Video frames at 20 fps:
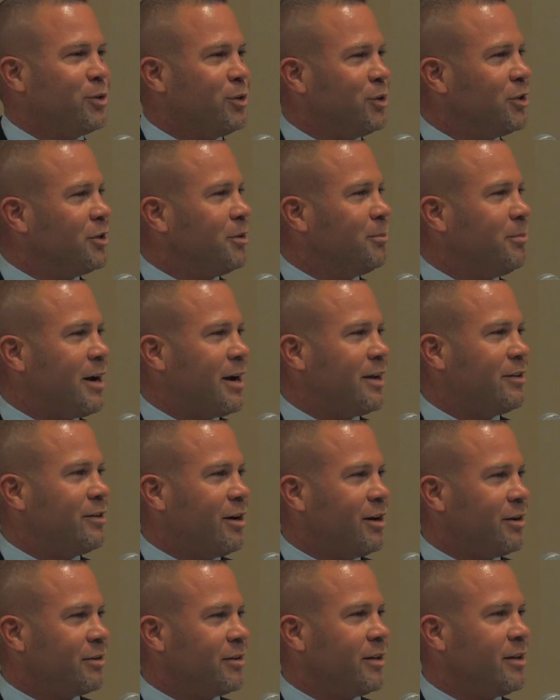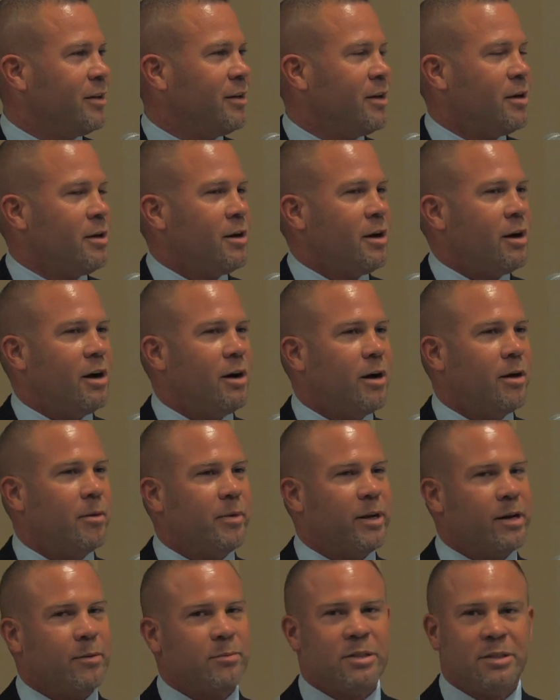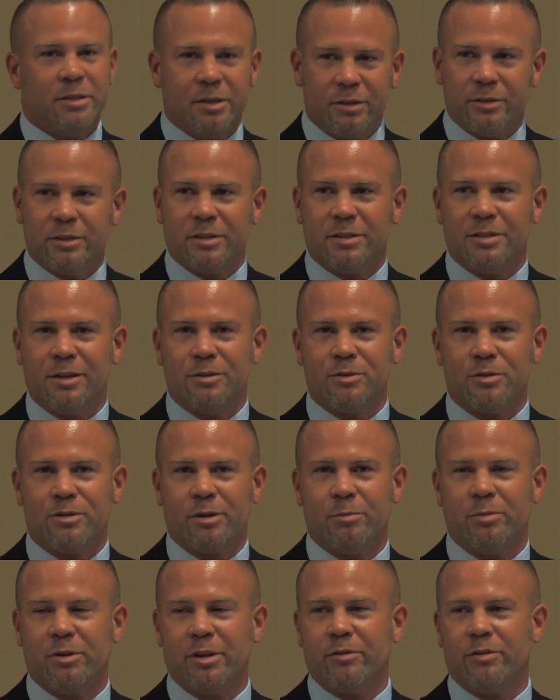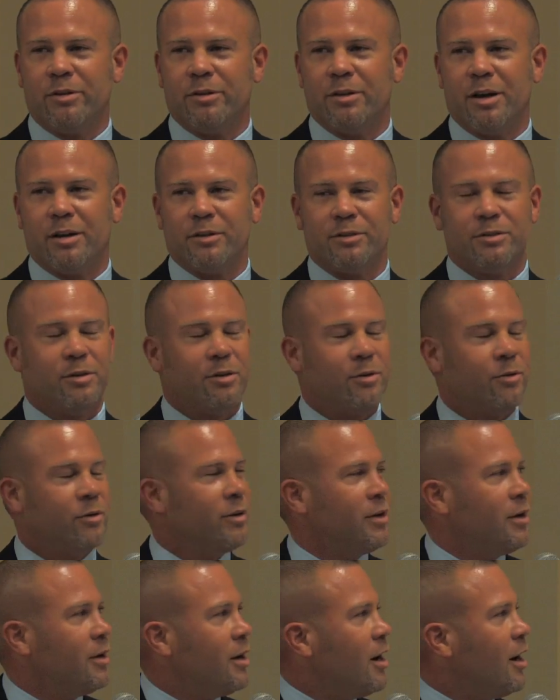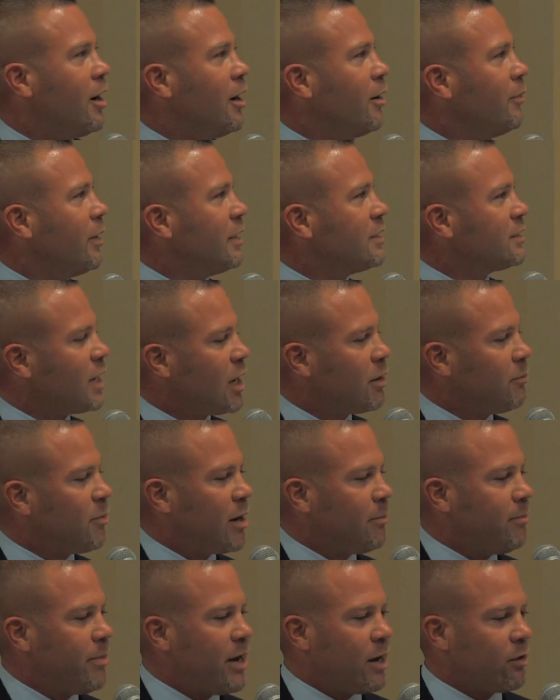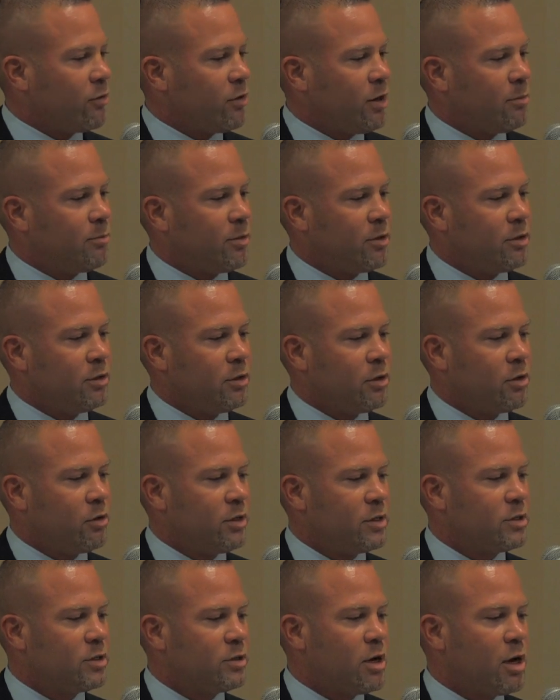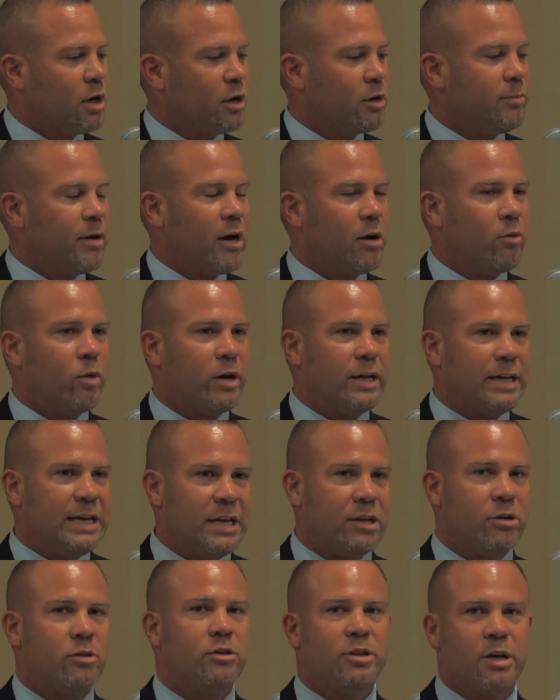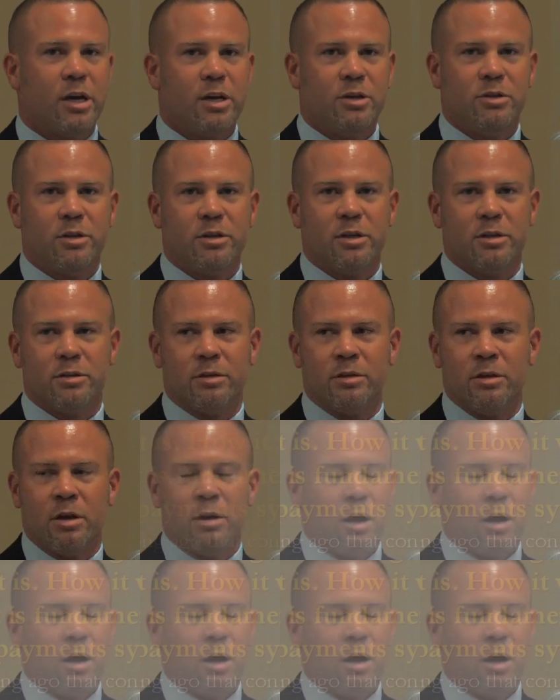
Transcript: good, the bad, the ugly, and I'm still in this industry, believe it or not. So that's kind of my background. But let's talk about what interchange is,